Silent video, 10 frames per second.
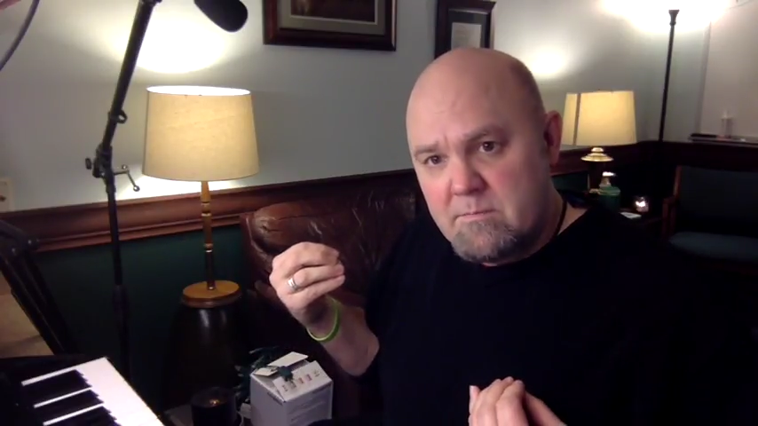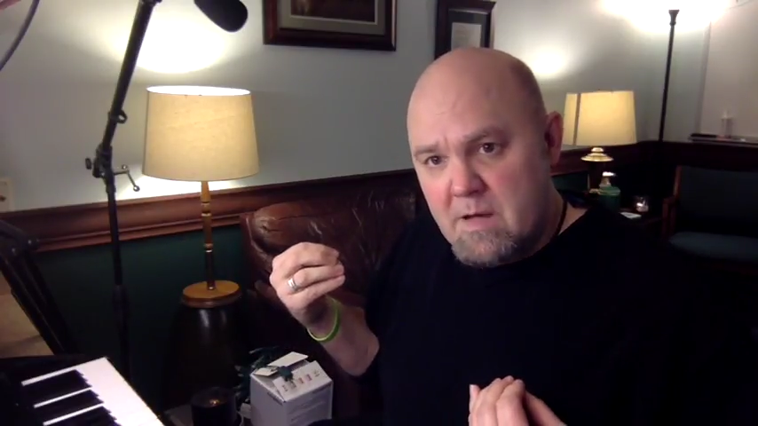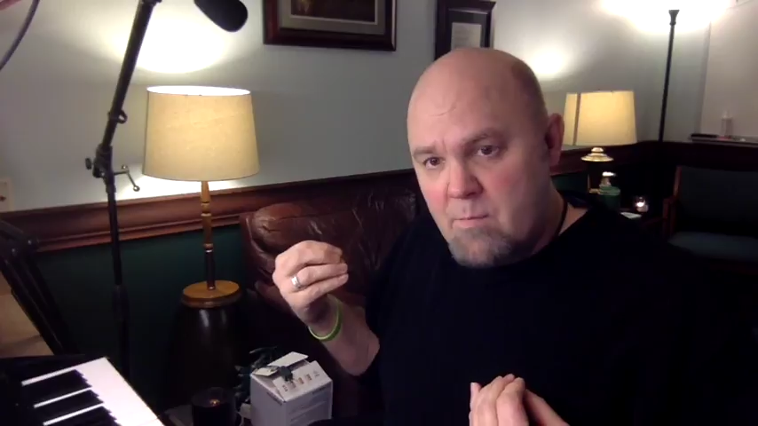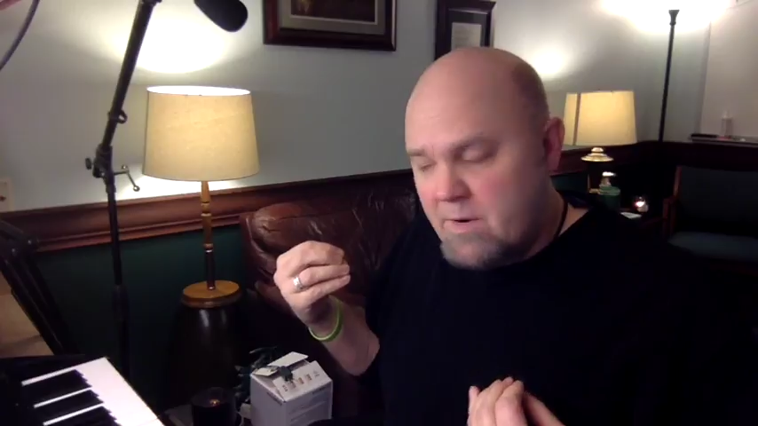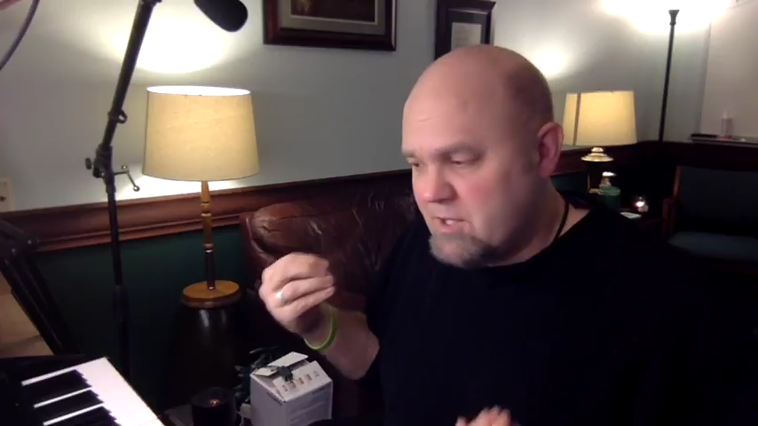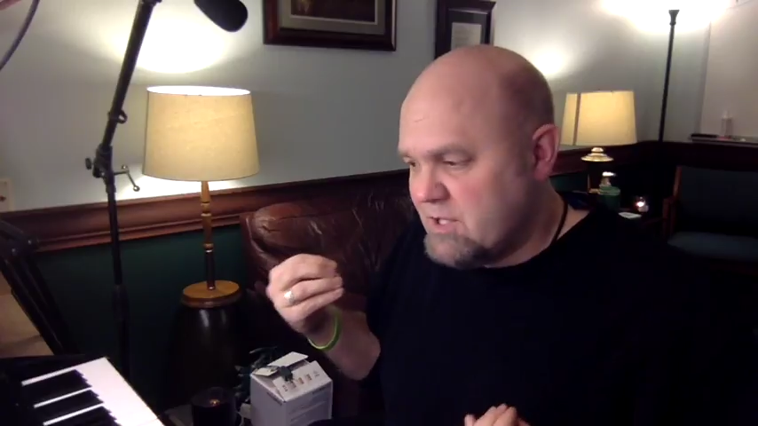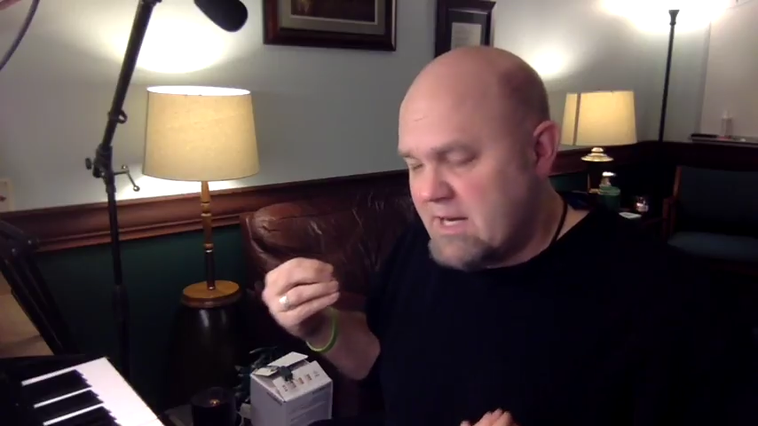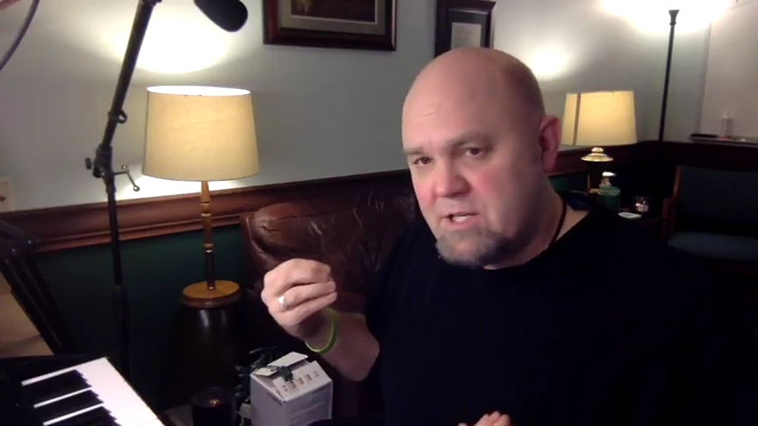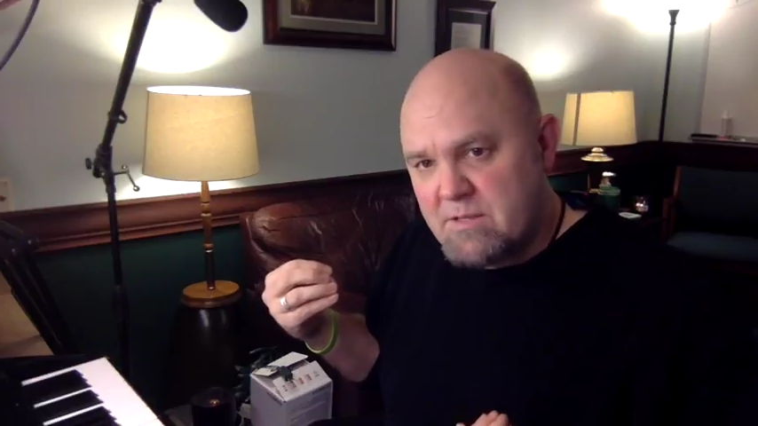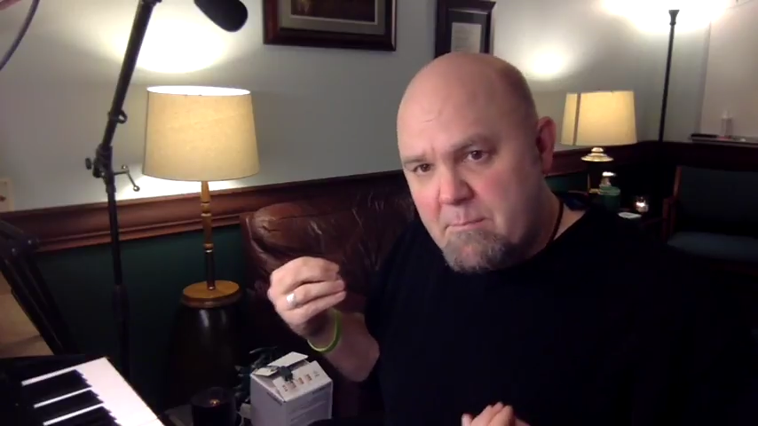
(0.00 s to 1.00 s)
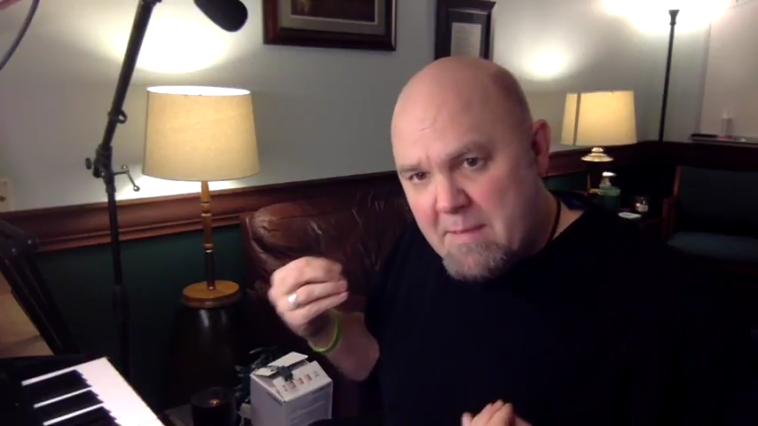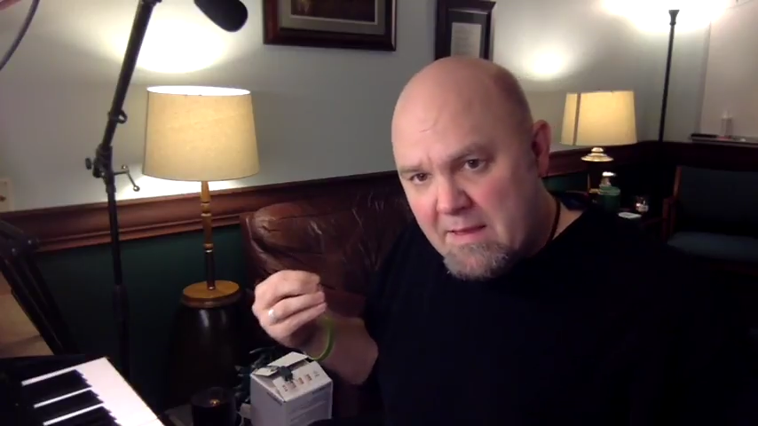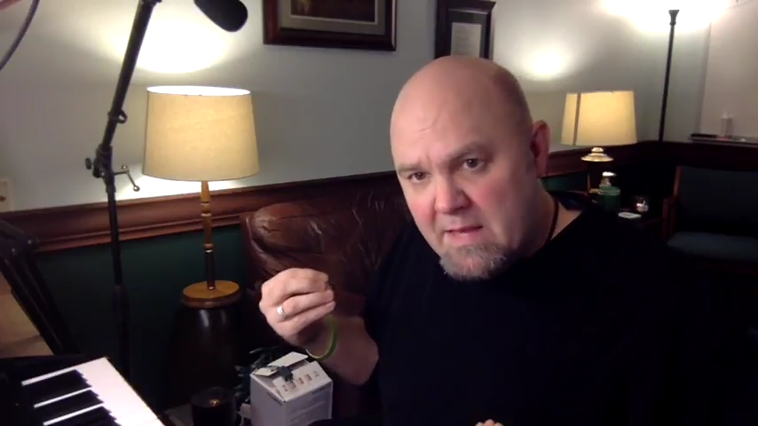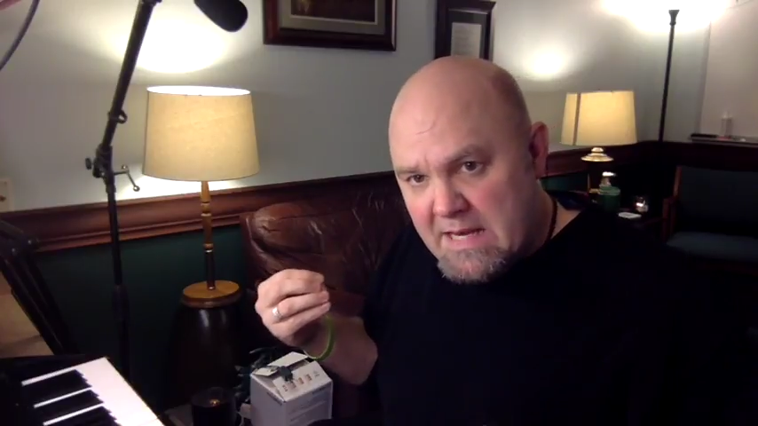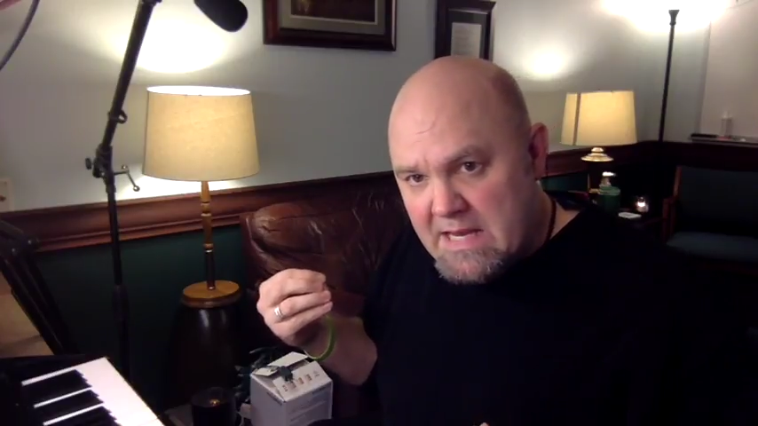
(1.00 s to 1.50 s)
to change the
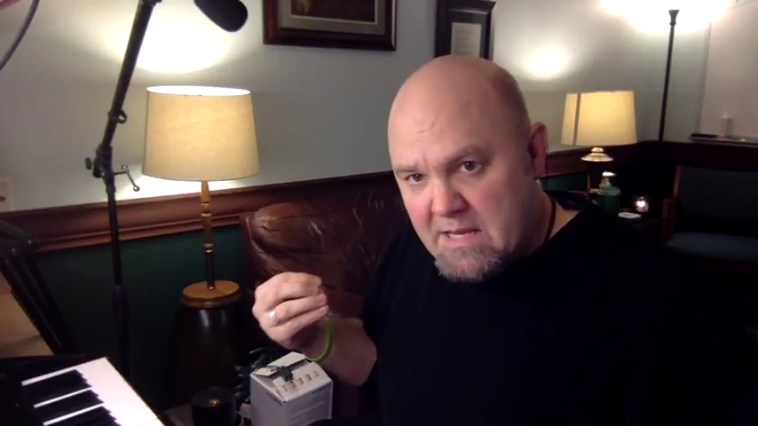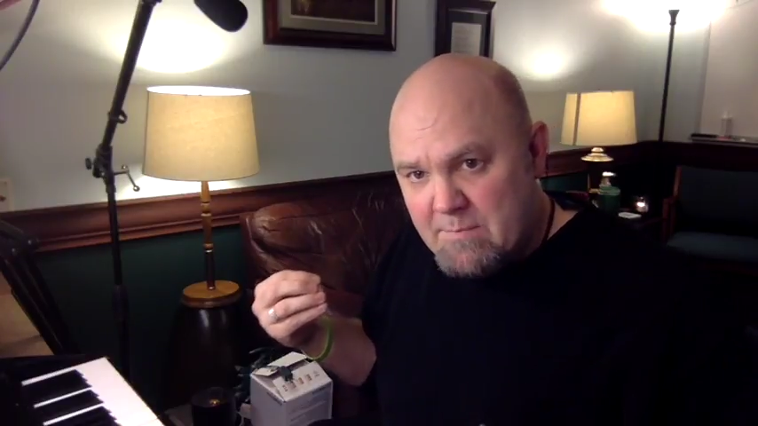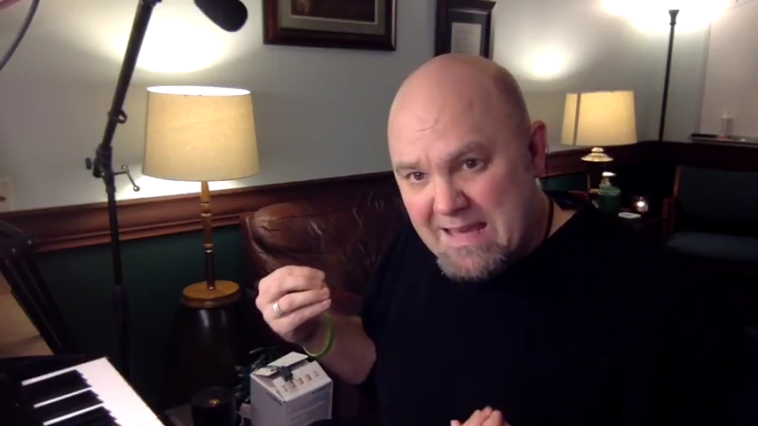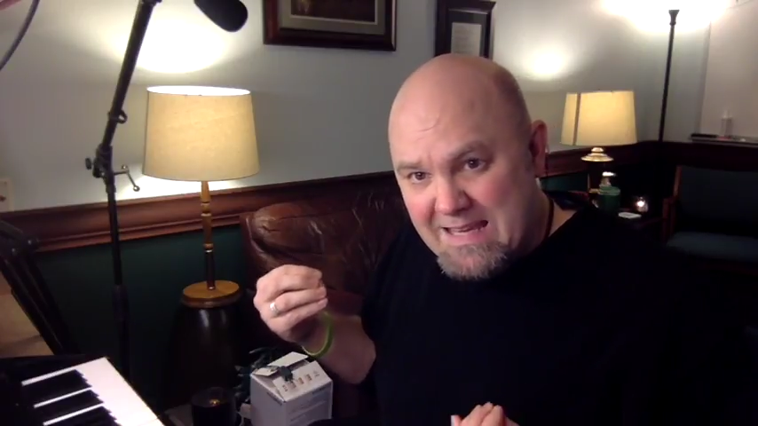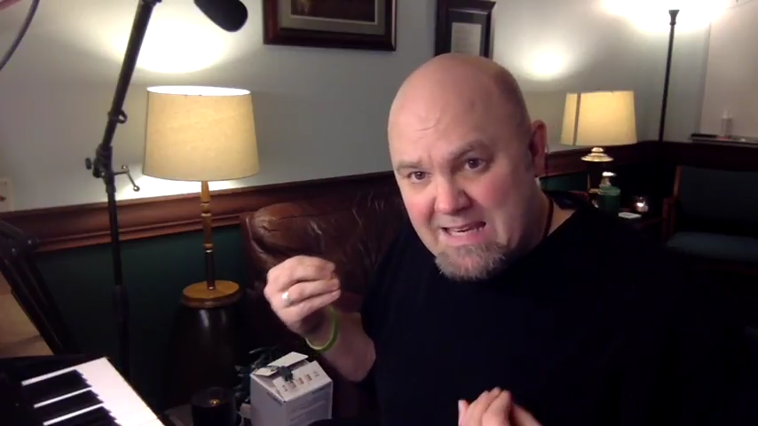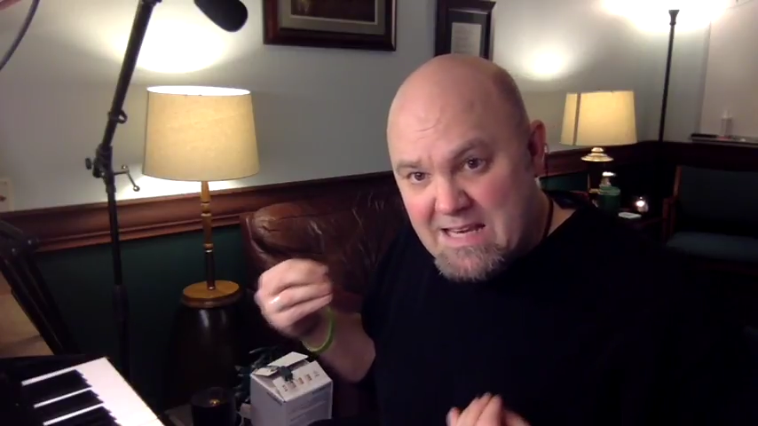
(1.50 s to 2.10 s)
melody and make it